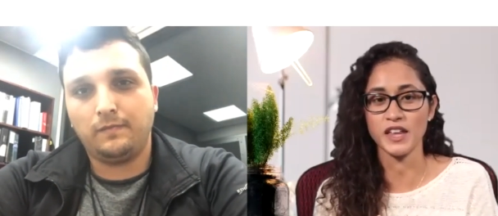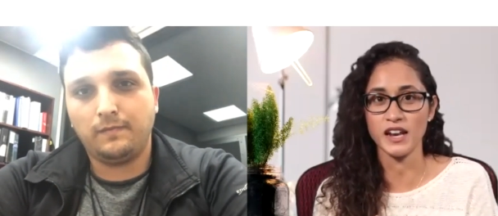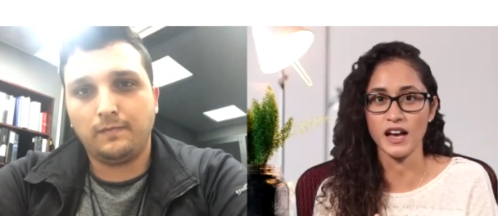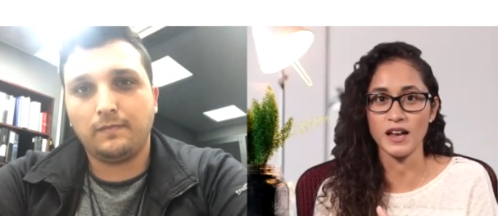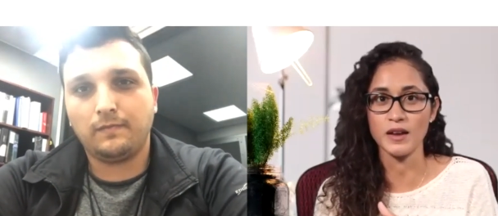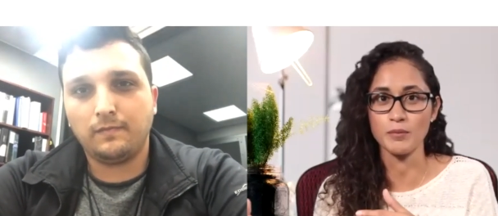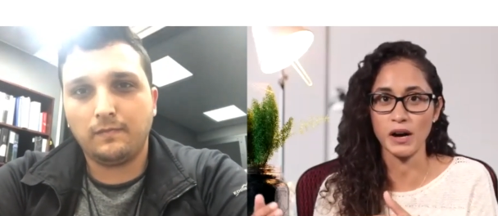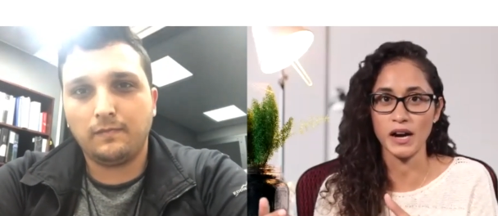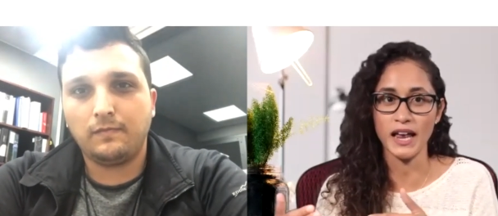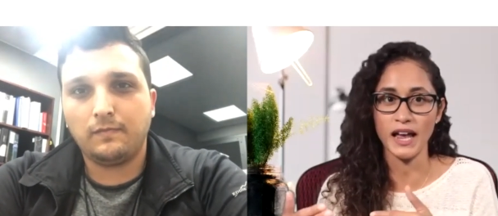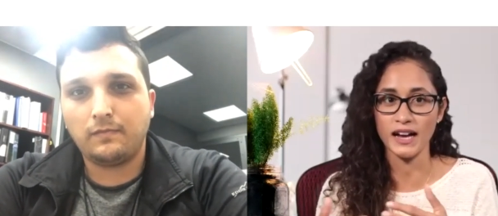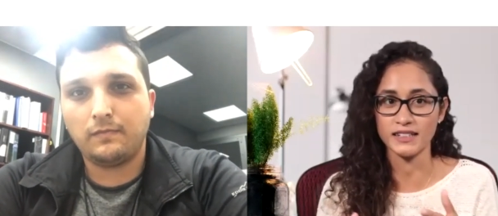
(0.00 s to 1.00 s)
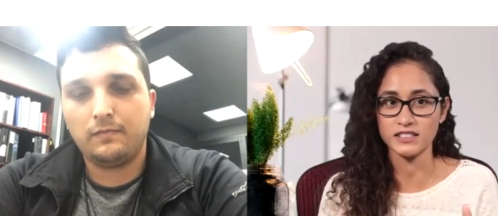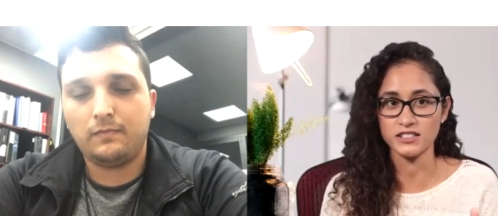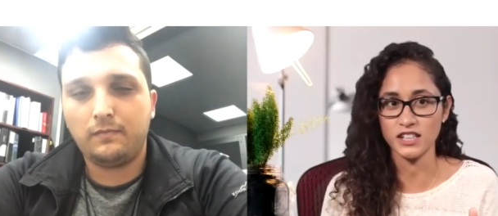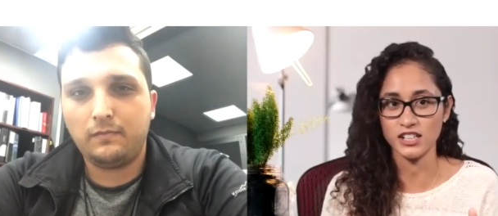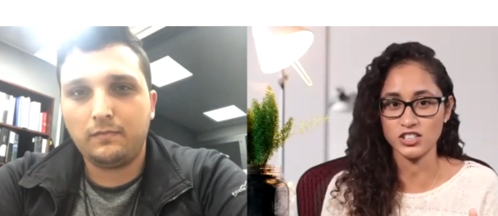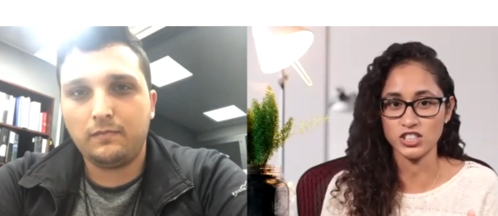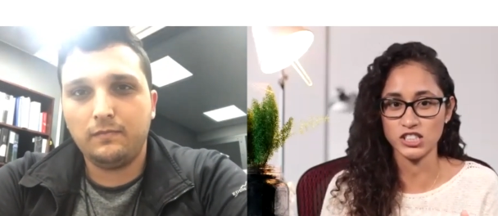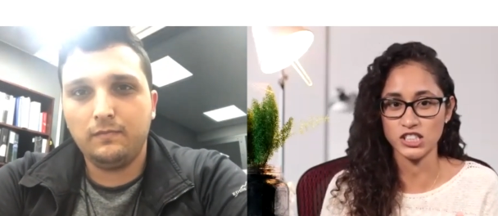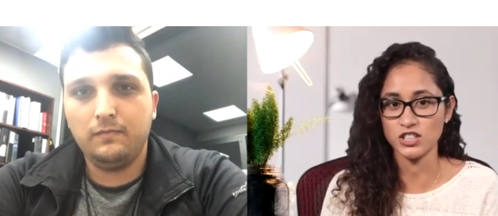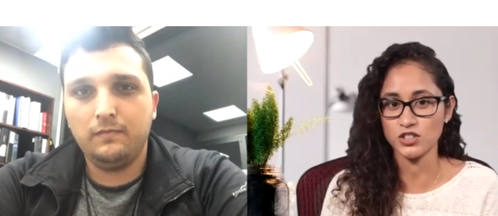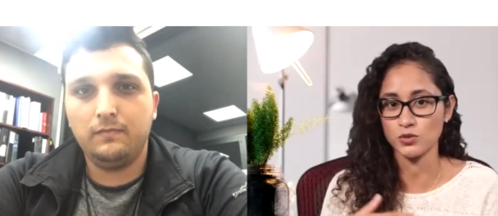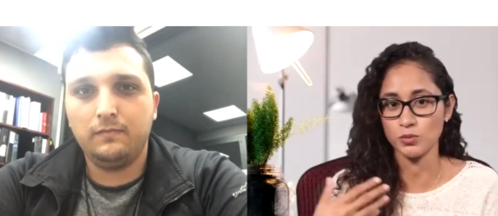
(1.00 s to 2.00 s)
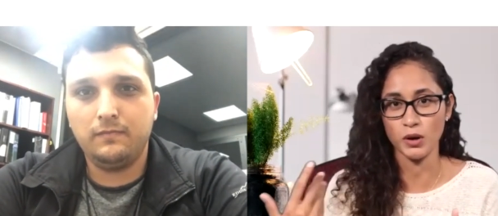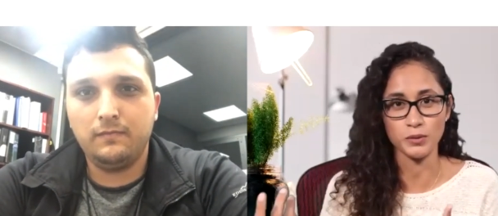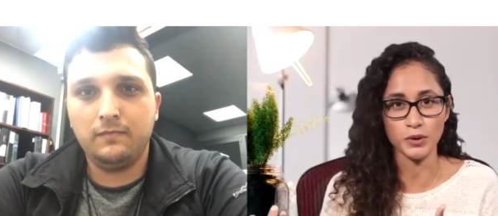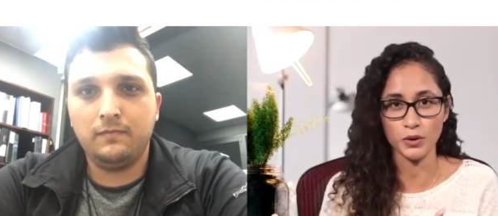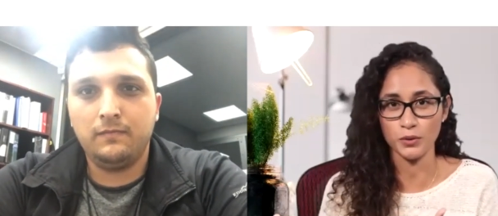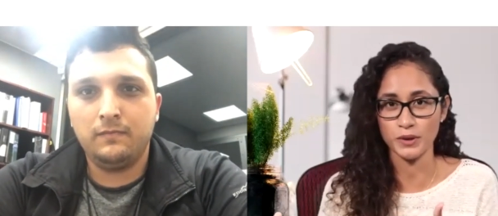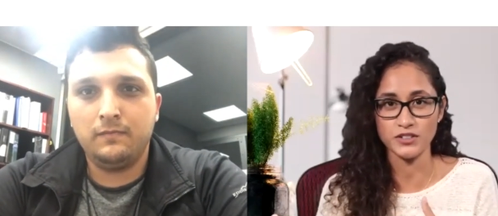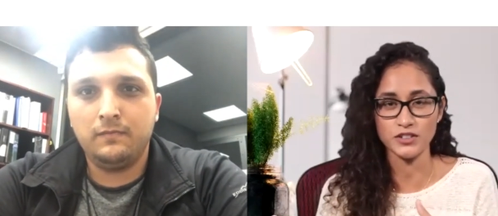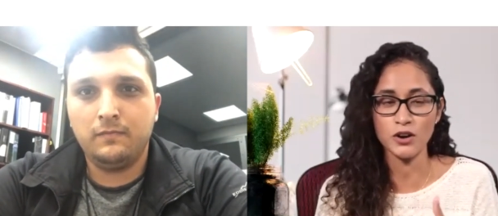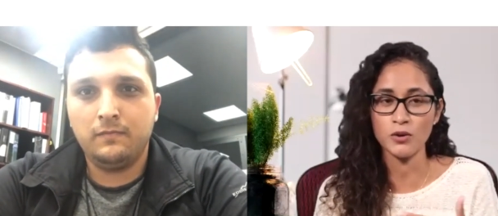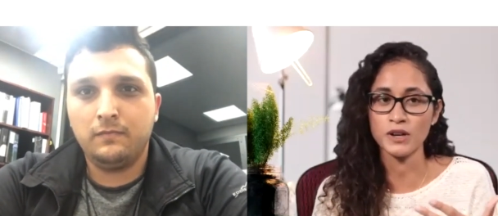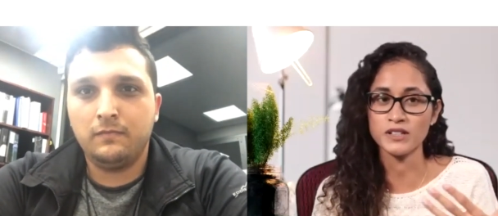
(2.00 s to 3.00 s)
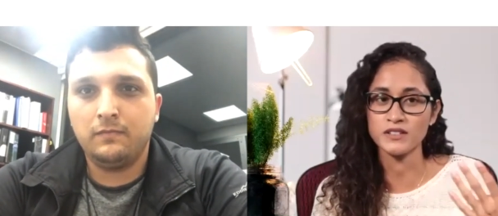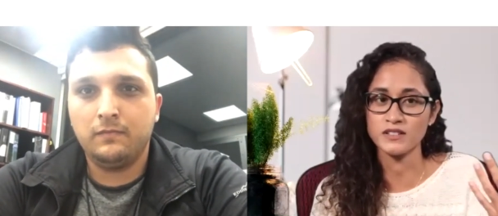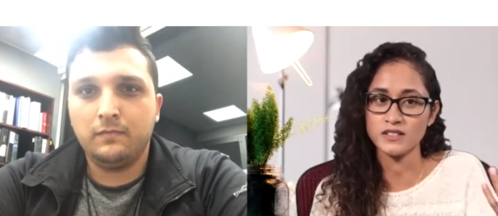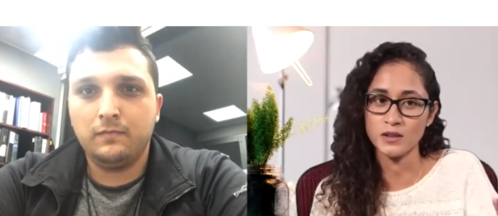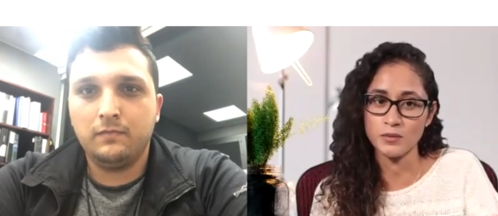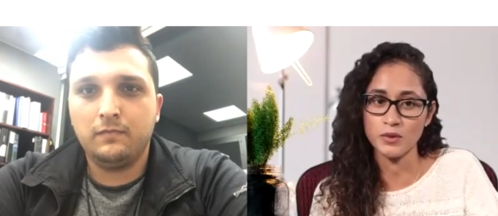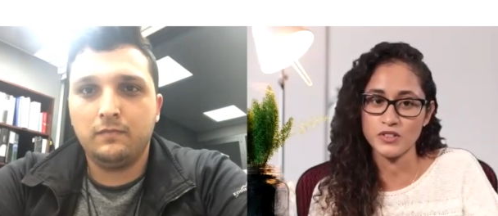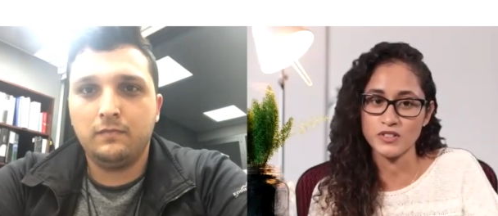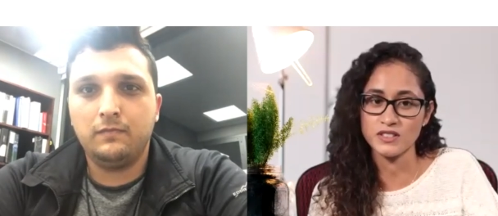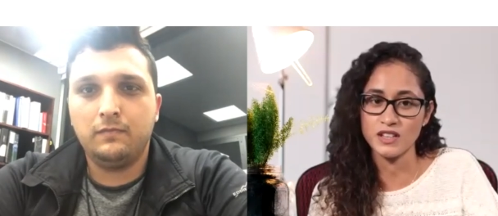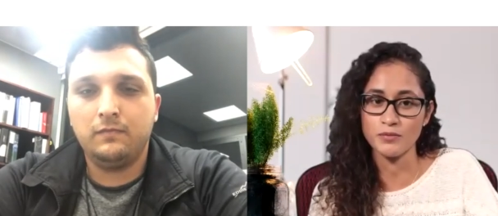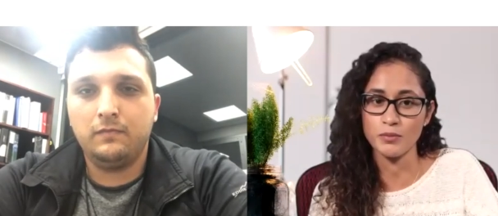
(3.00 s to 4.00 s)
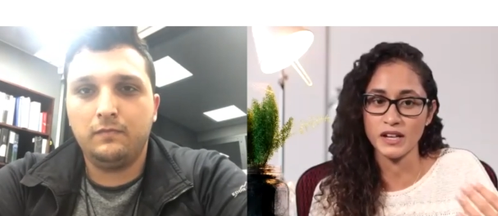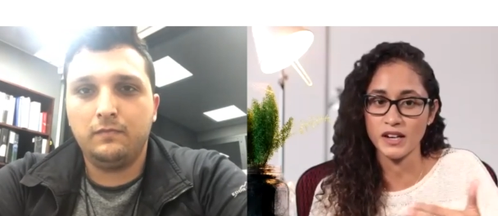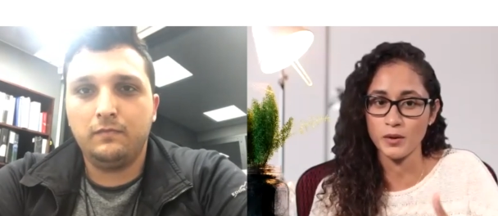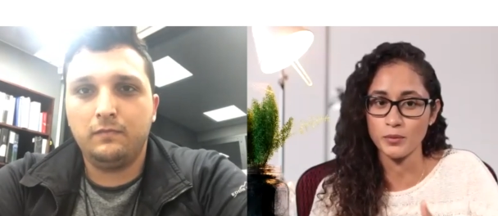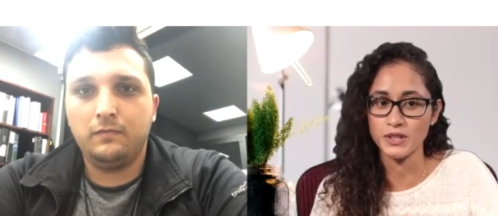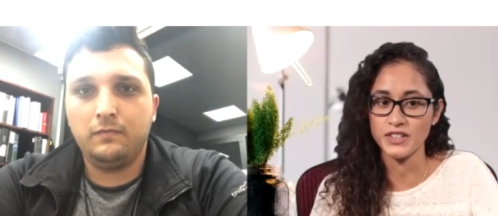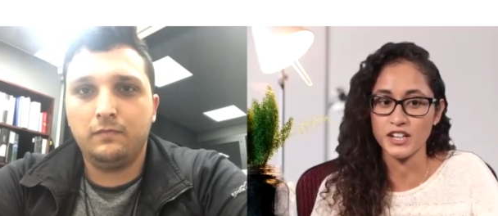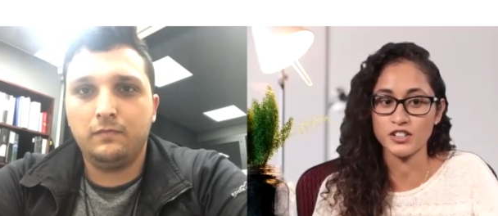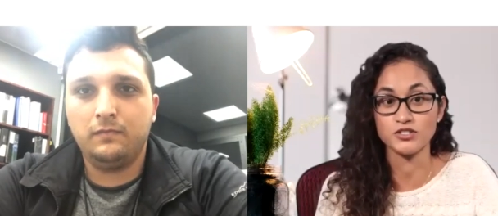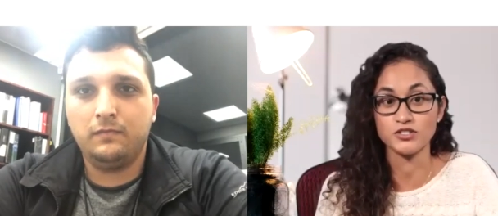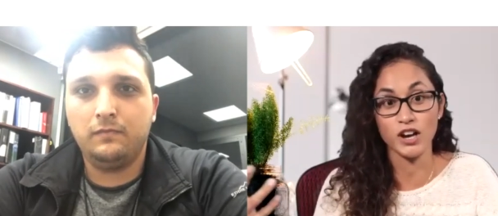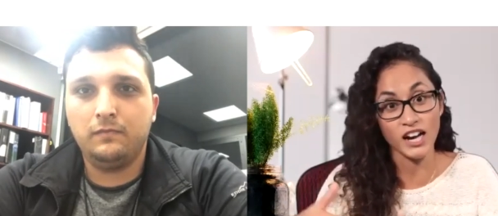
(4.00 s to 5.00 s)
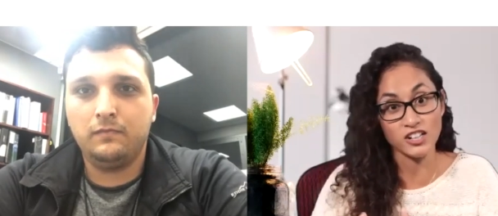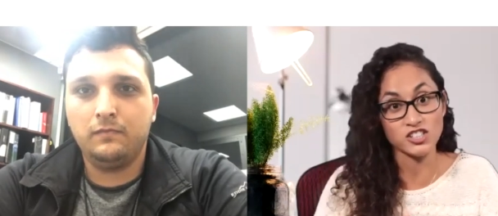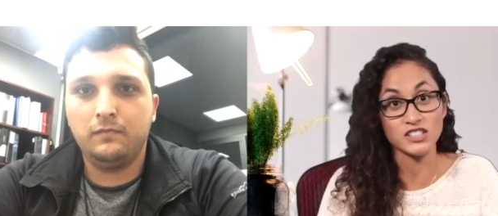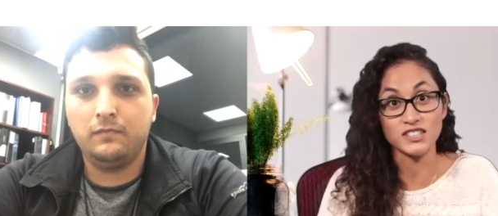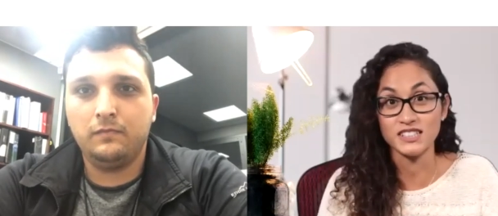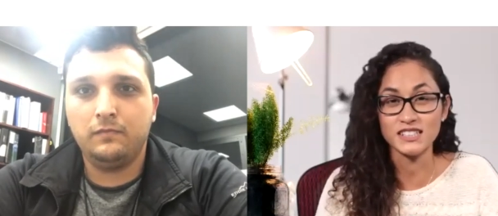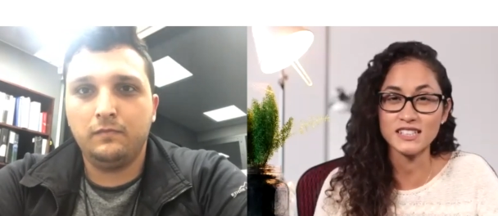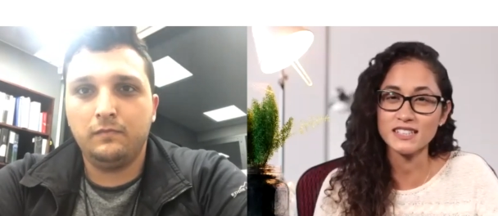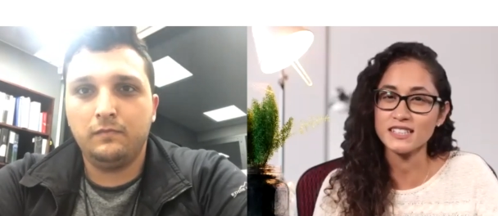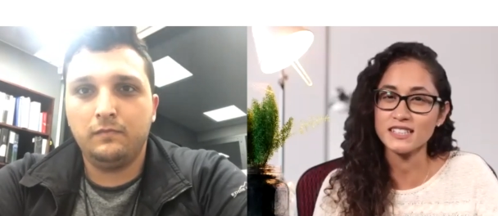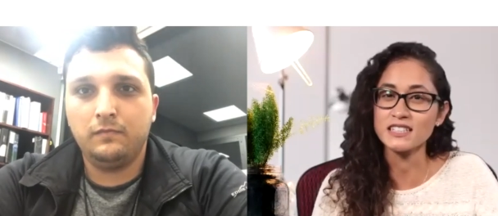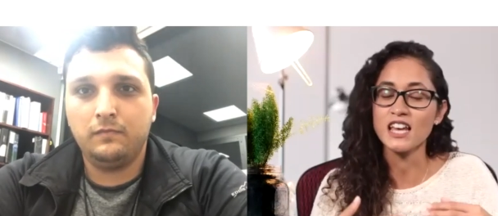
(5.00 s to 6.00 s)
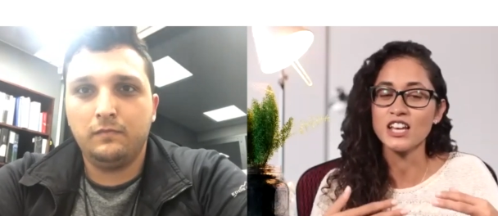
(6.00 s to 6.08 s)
Speaker 1: that i might add in that cheat sheet you probably already know it and some of the stuff might not be there and you actually need it